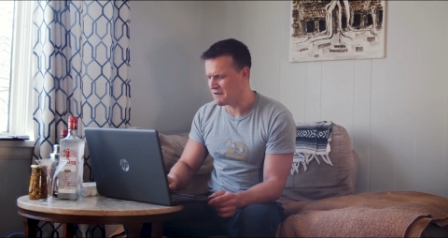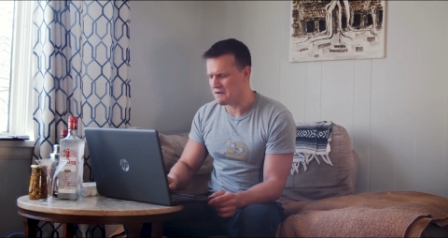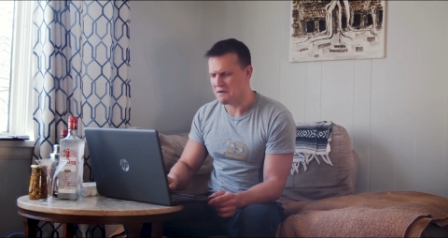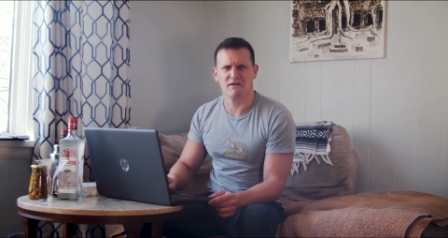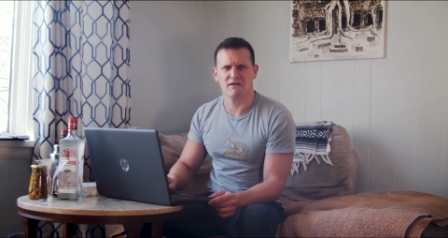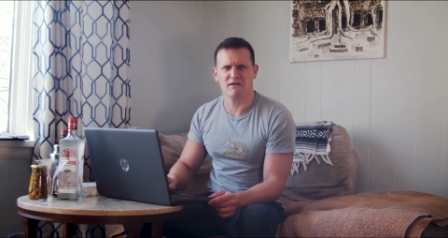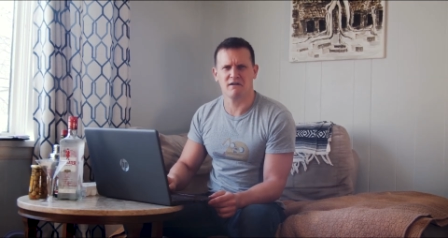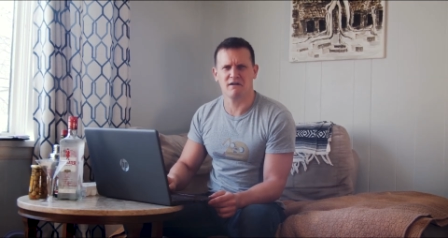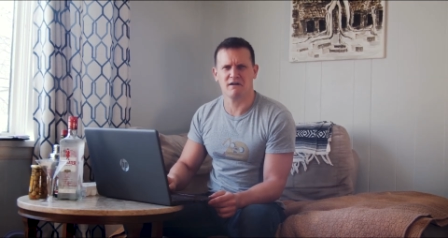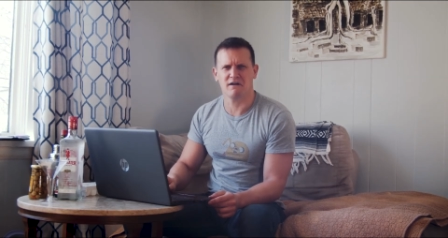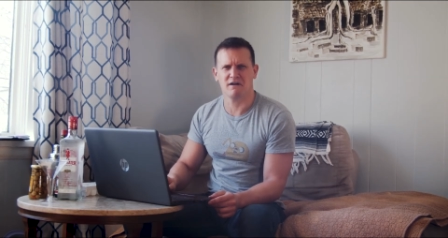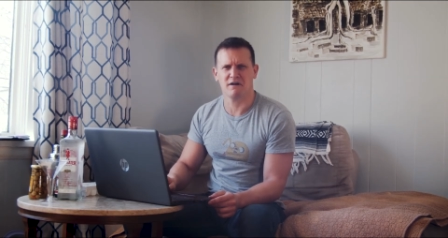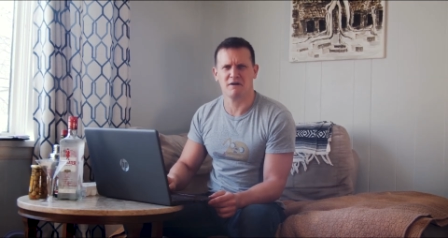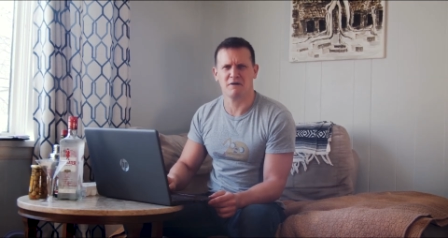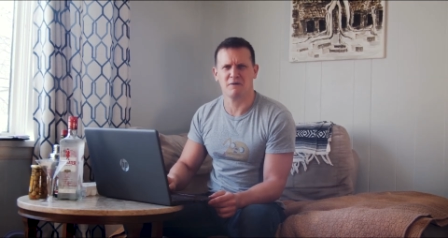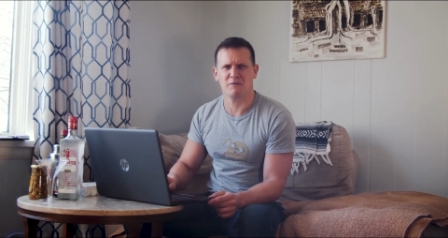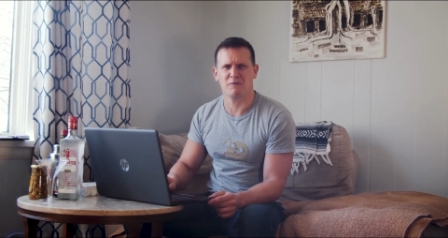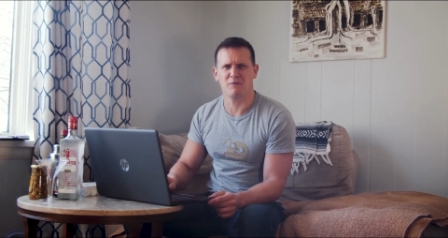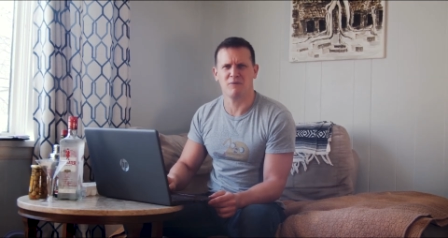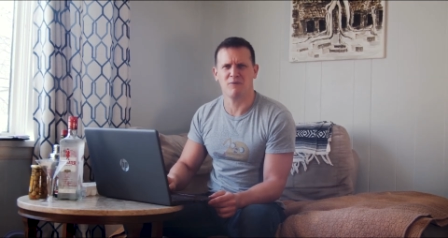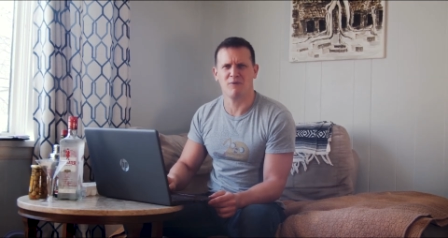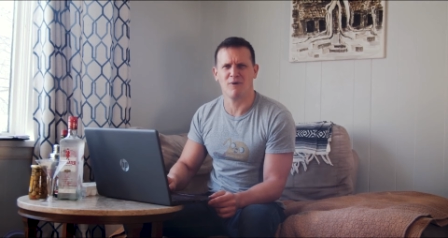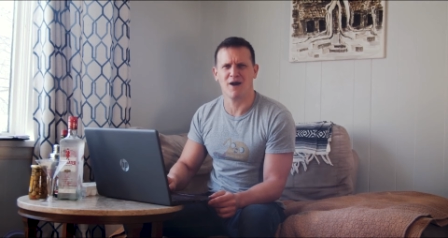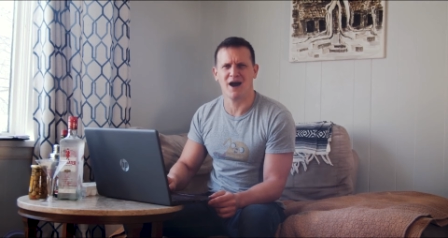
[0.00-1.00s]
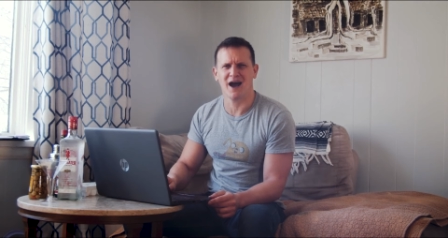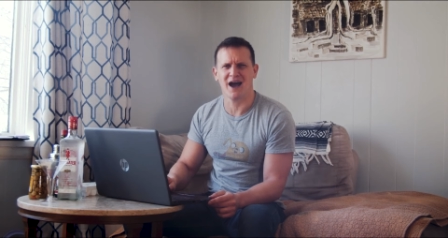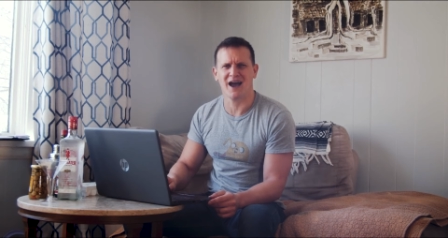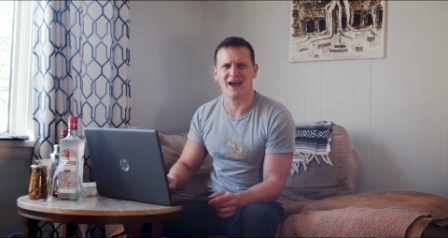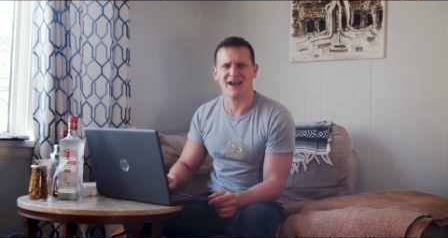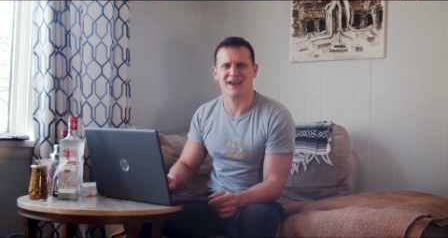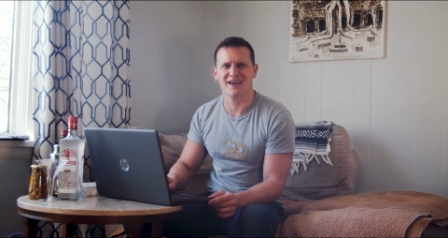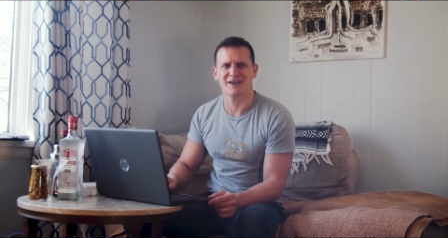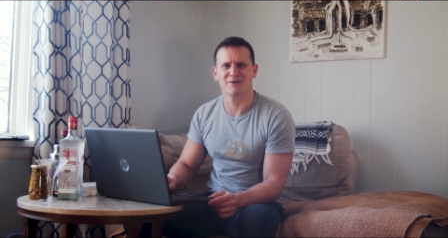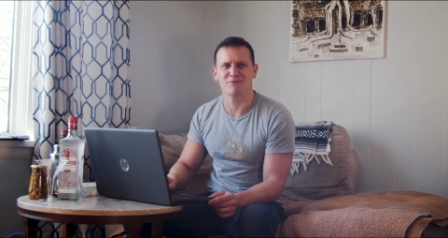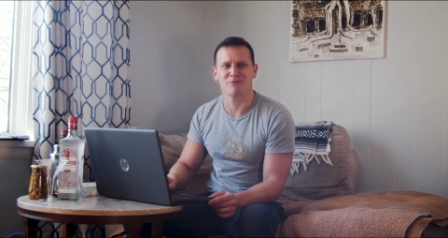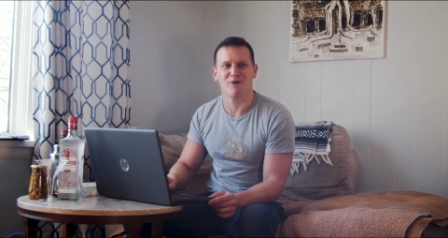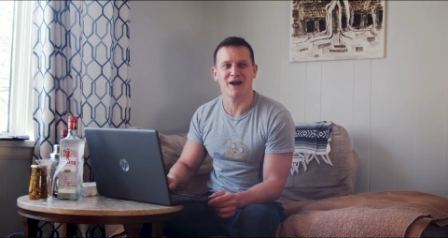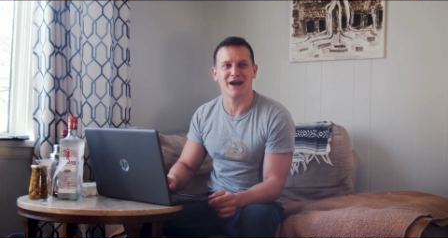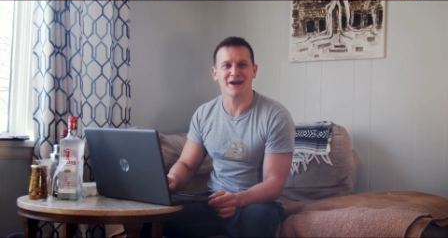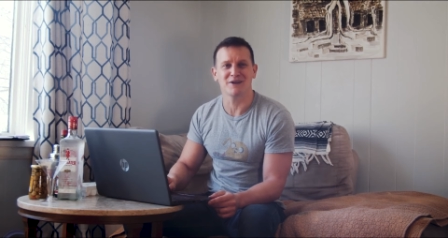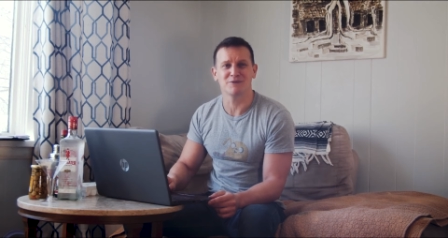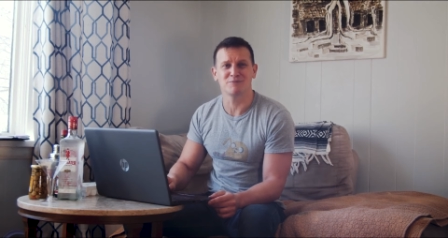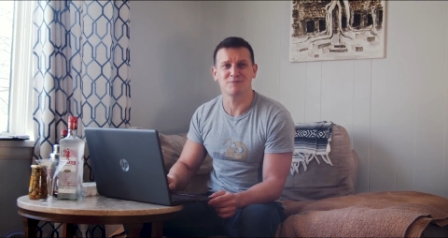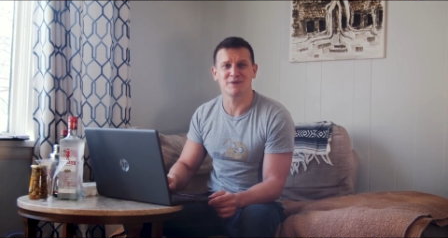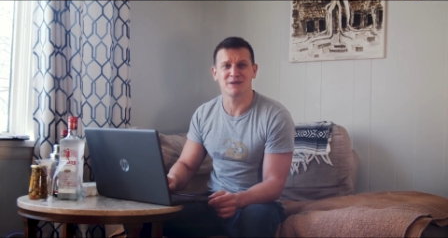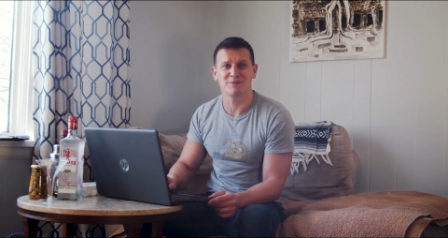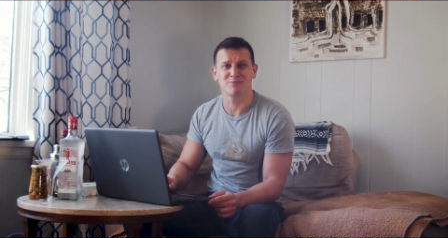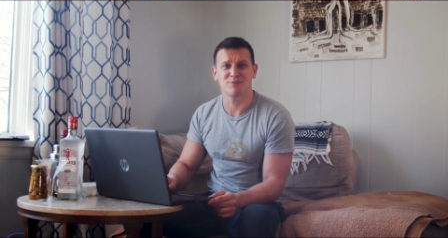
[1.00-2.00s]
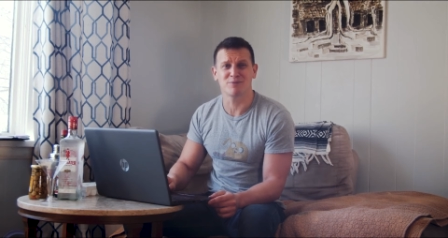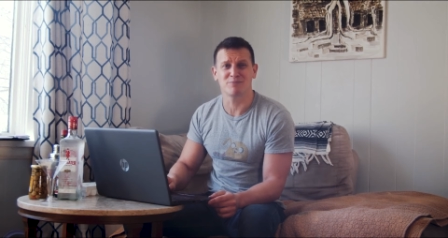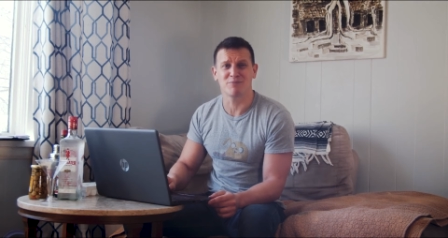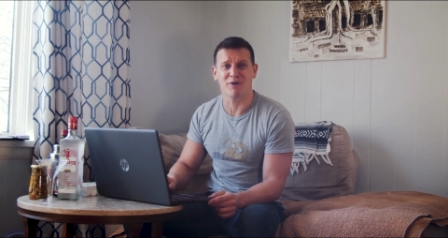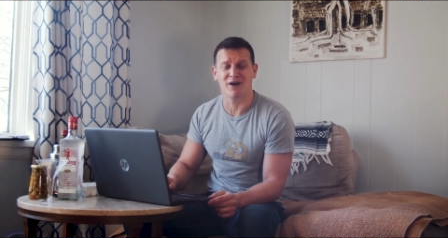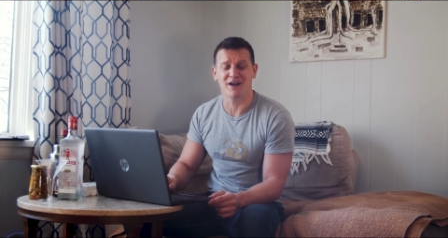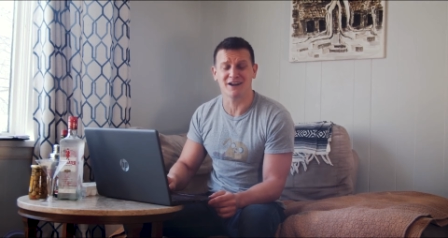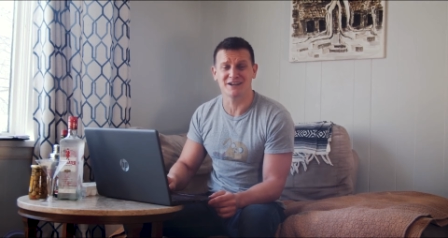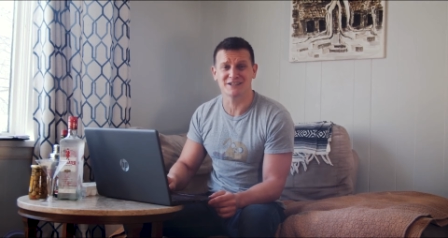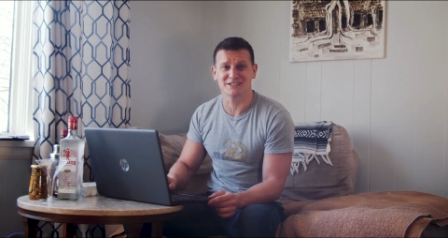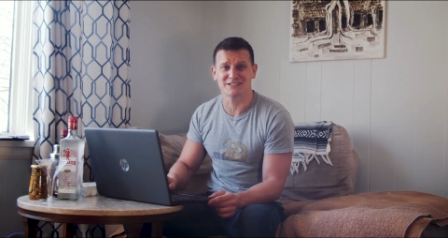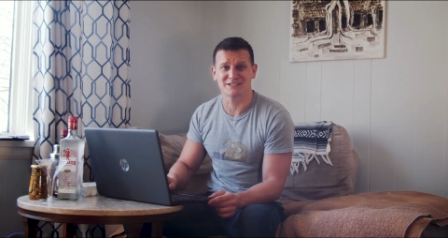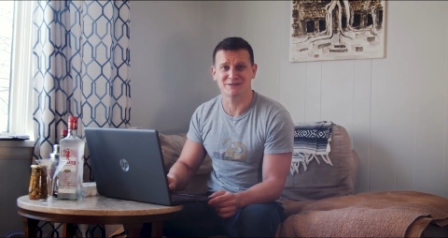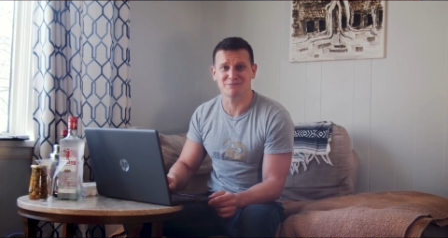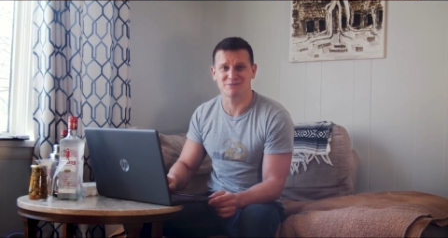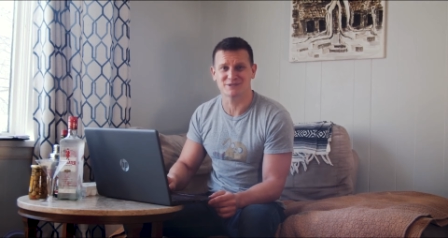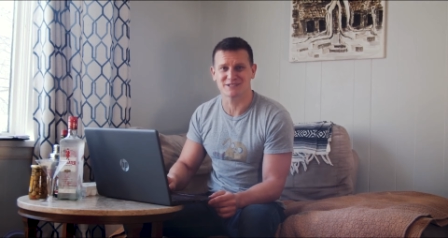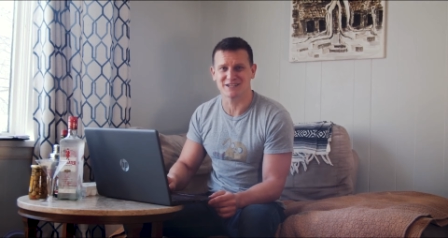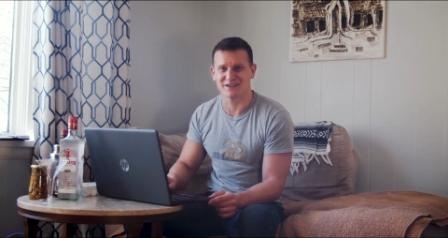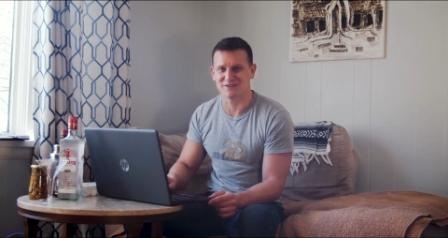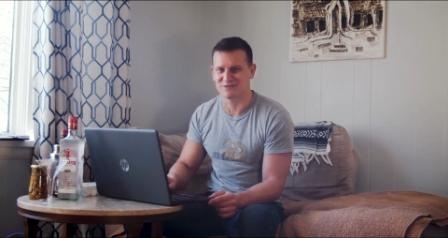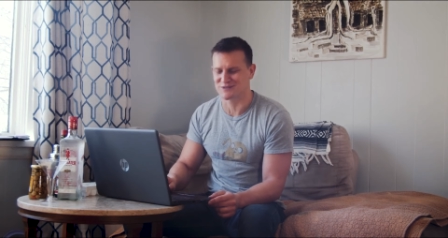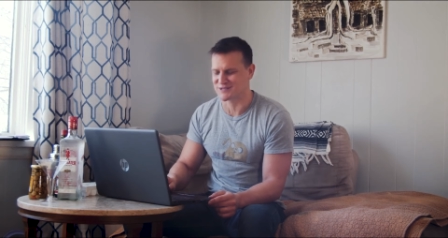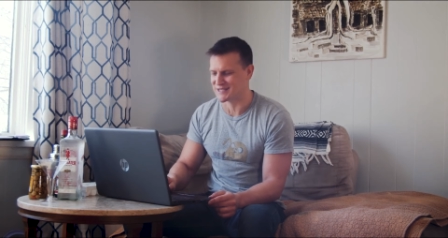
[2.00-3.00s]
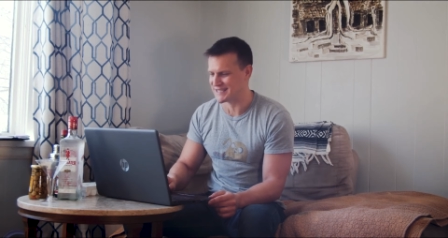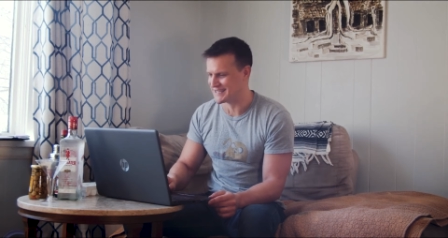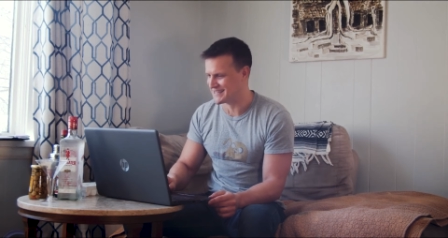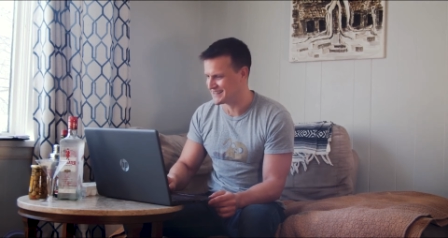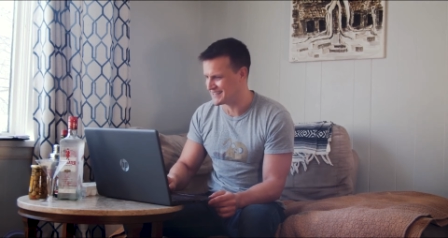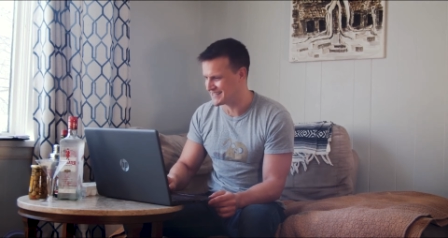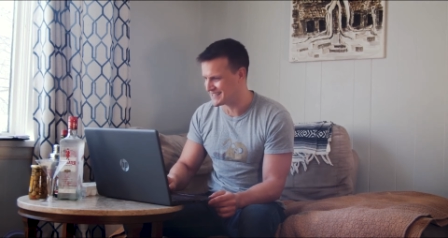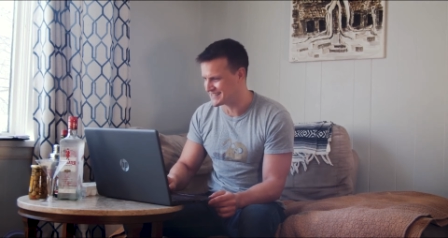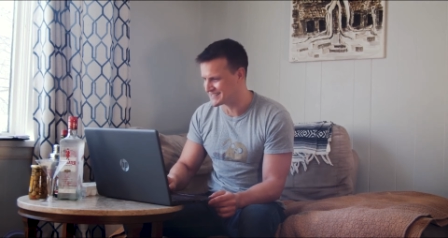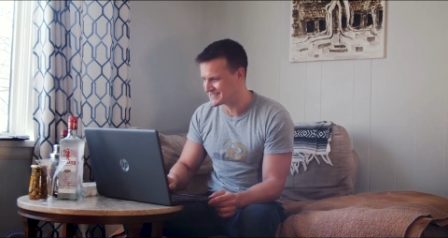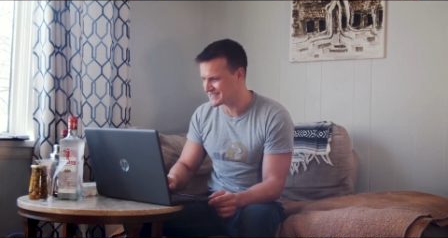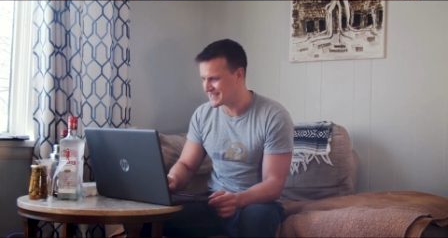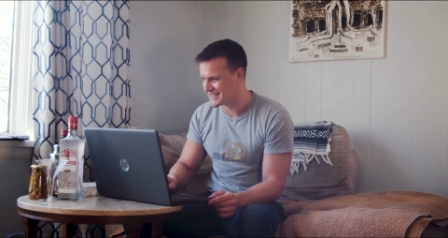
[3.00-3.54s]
Oh, why? Why do people punish themselves like